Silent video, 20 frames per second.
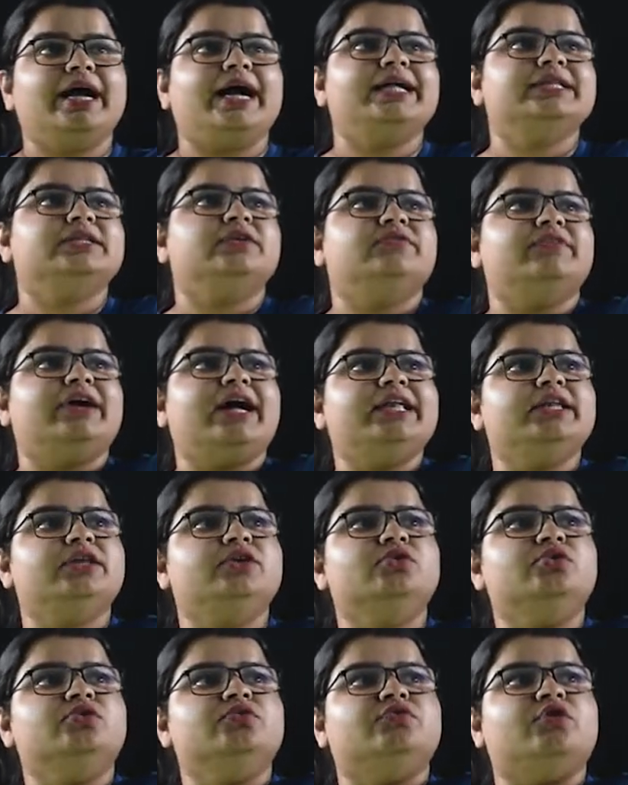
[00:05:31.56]
and the
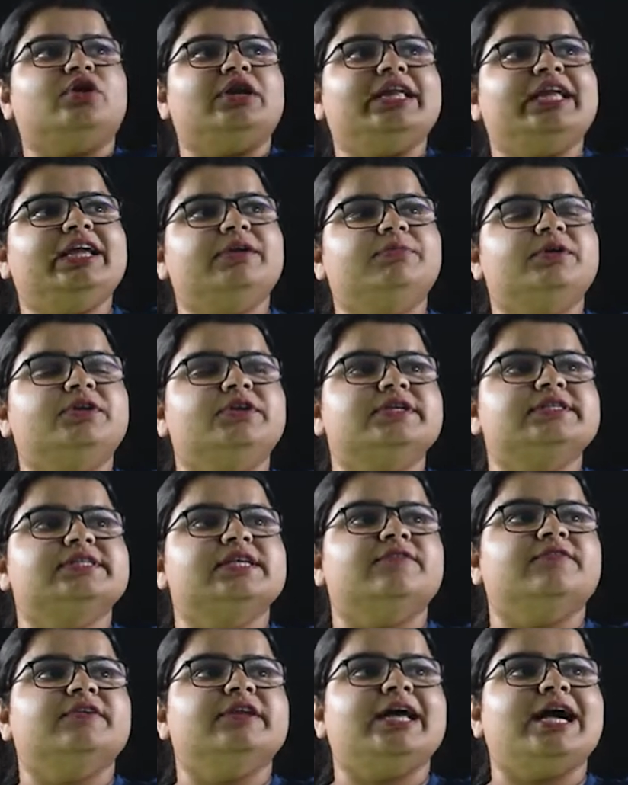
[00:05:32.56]
value for labor is
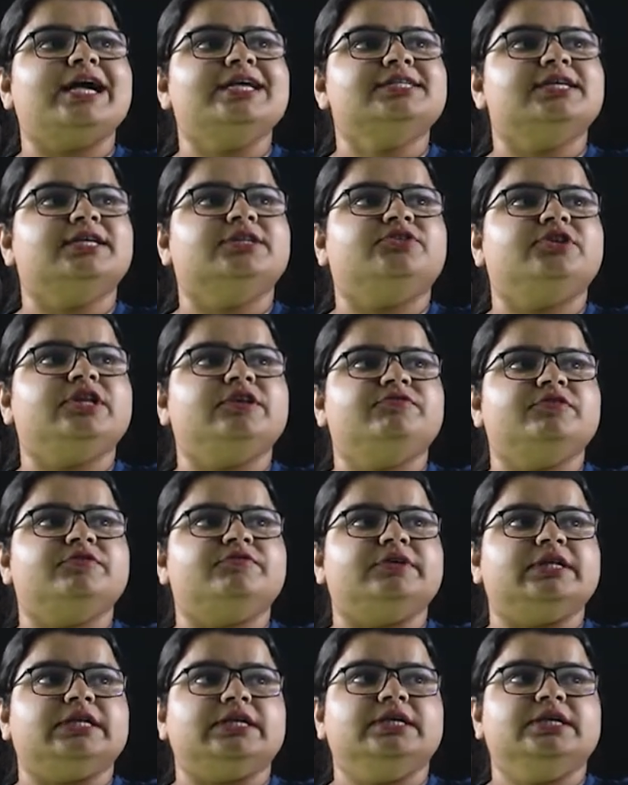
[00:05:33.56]
given as
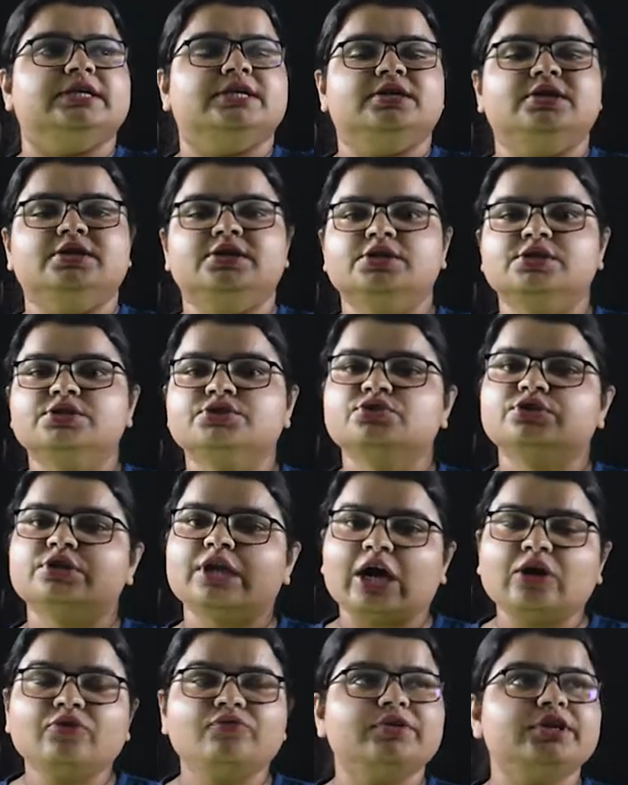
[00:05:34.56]
350. So
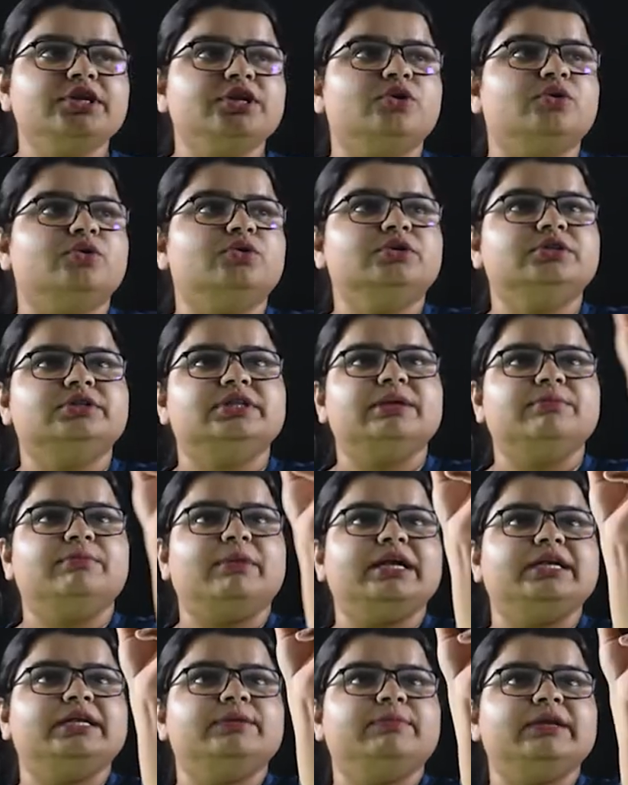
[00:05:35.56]
now we know the
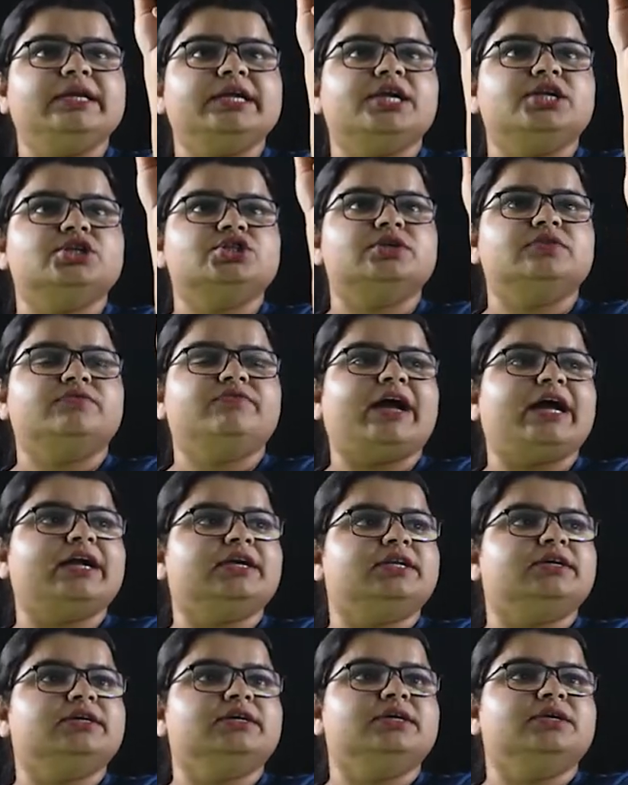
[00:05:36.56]
multiplication
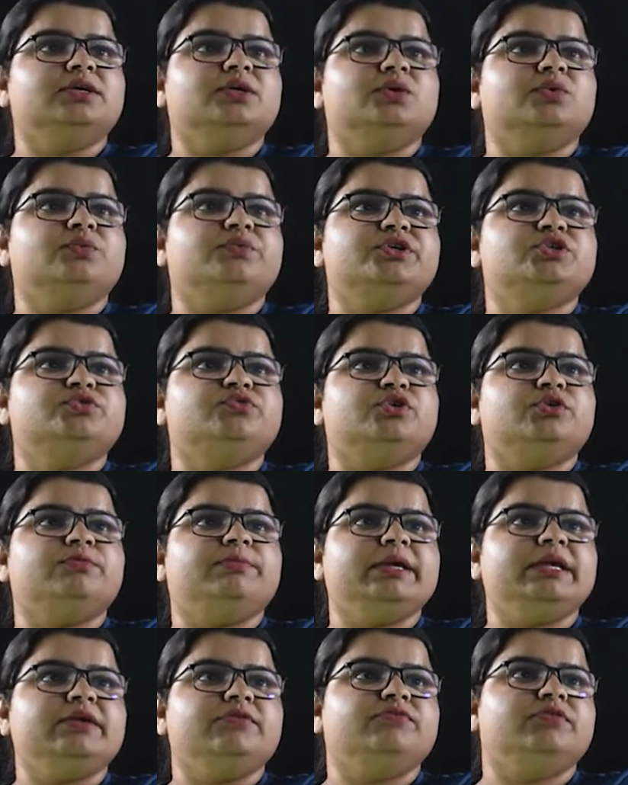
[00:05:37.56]
factor, which would
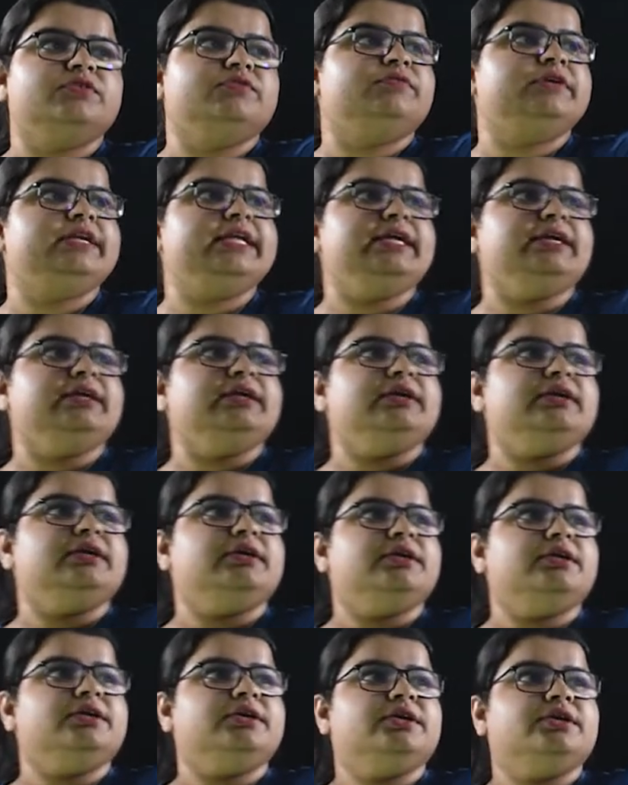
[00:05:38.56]
be 50.
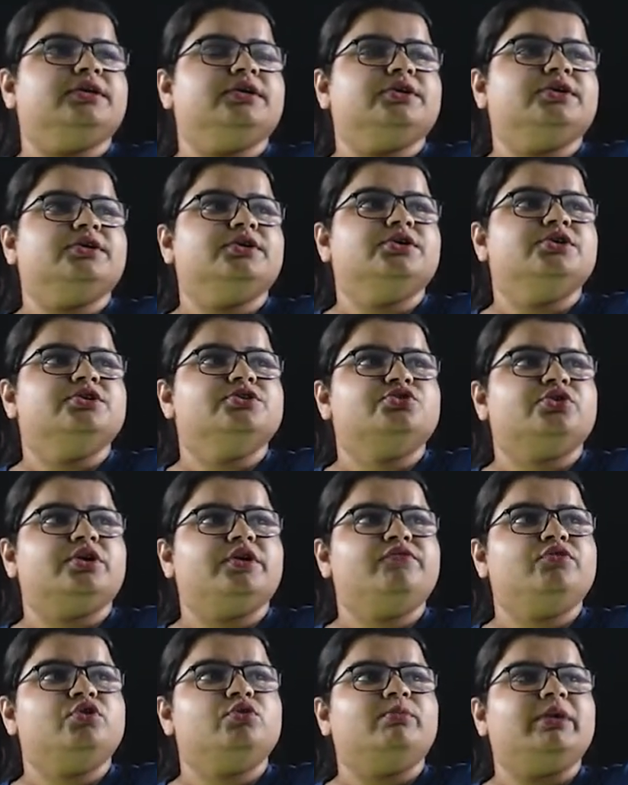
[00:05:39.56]
So
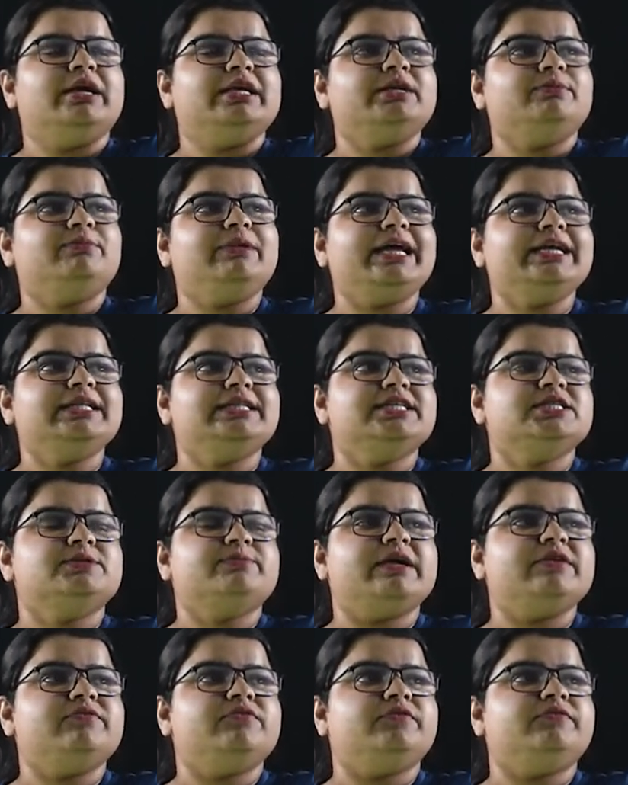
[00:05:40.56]
if you multiply this
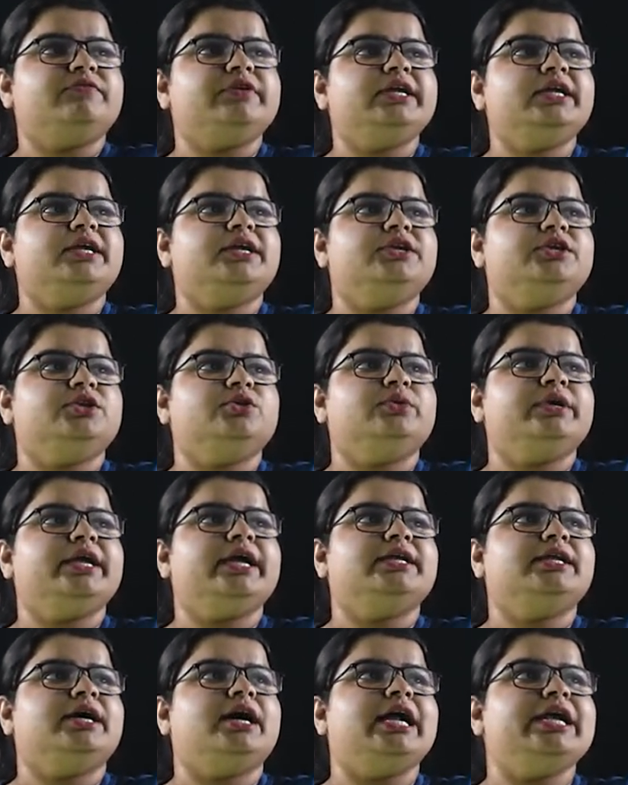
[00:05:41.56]
by 50, you
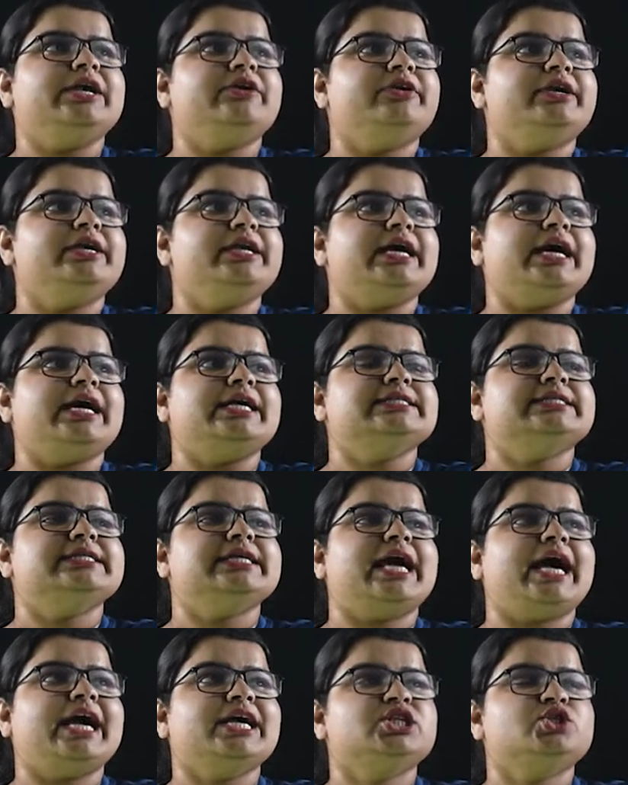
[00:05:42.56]
get 100 as
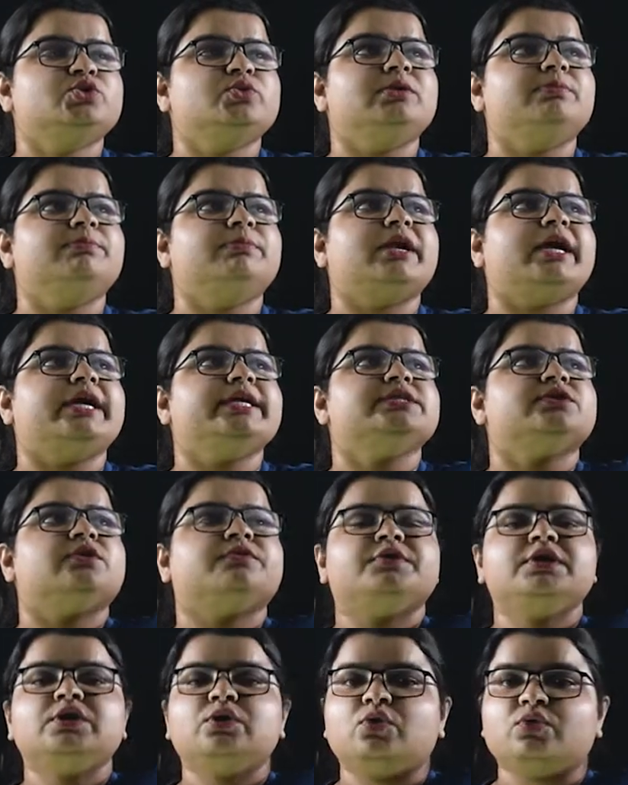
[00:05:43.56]
the actual price
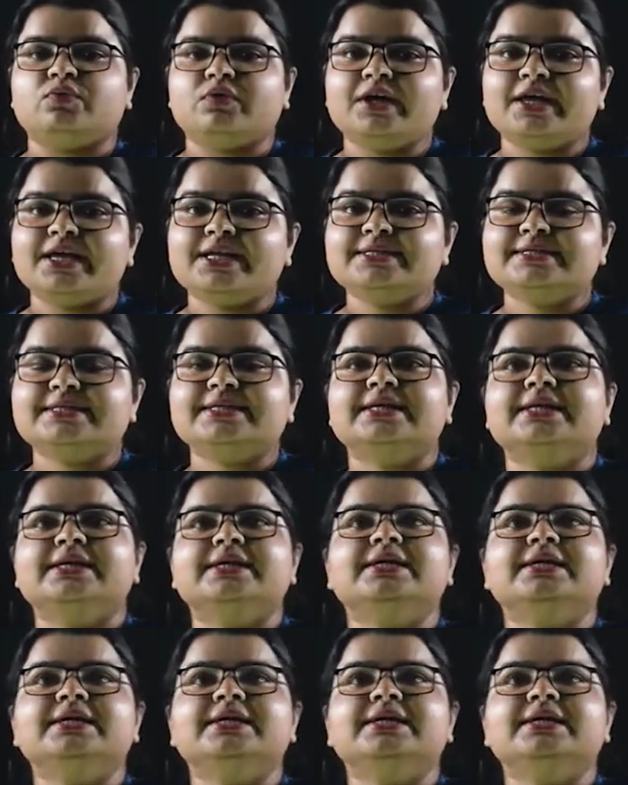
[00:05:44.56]
of the overheads.